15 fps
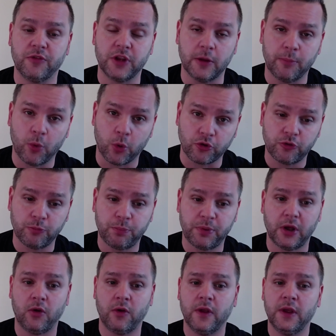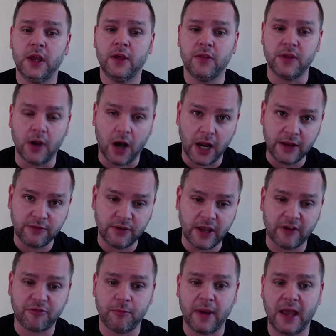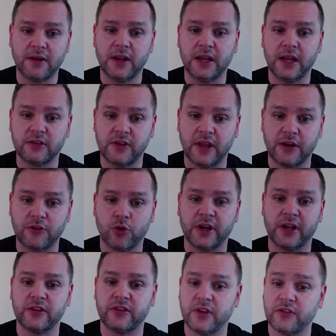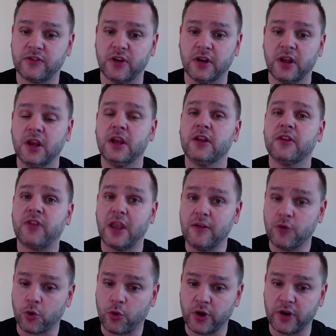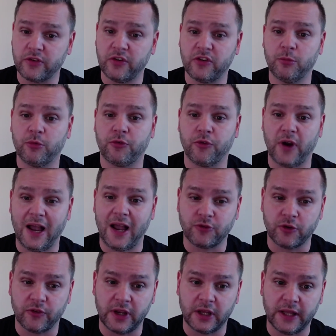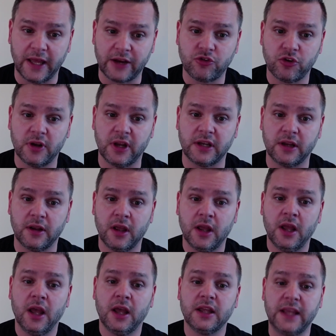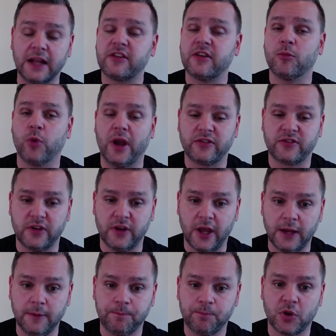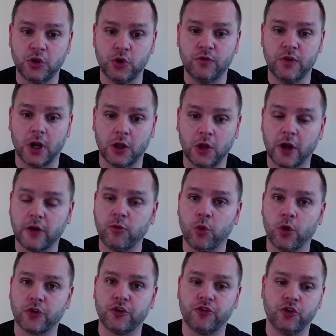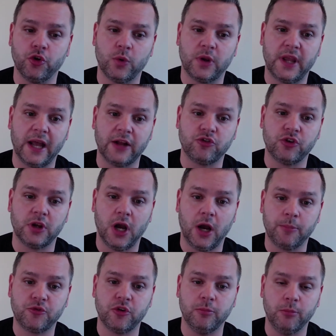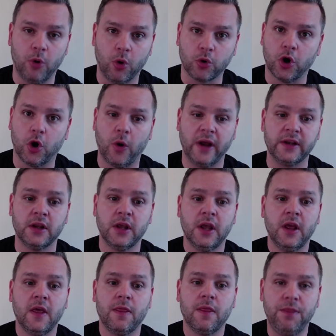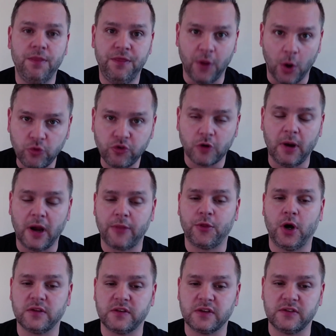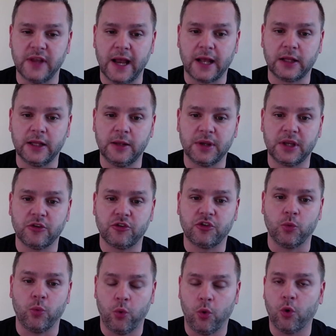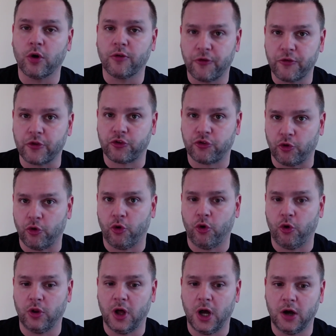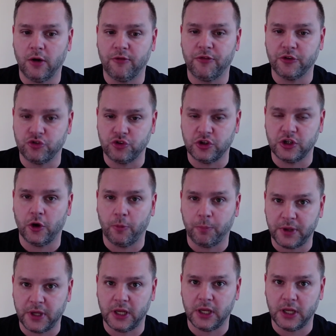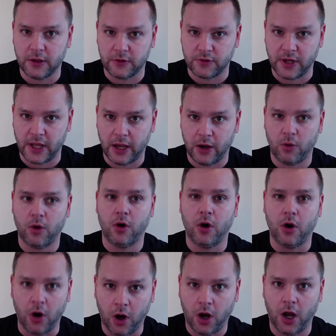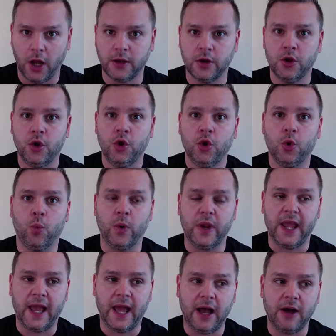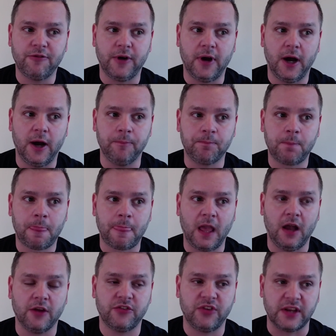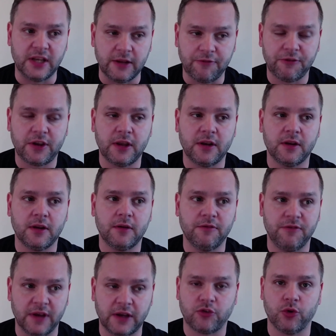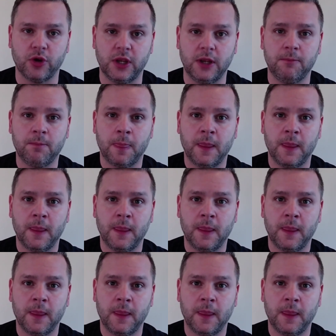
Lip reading: of the abortion pill, the IVF mandate, etc., and insisted save your criticisms for after the election and get some rest tonight. You've got a lot of work to do catching up tomorrow. And those are my thoughts exactly, because the war for the soul of the GOP is now on. We have a significant victory,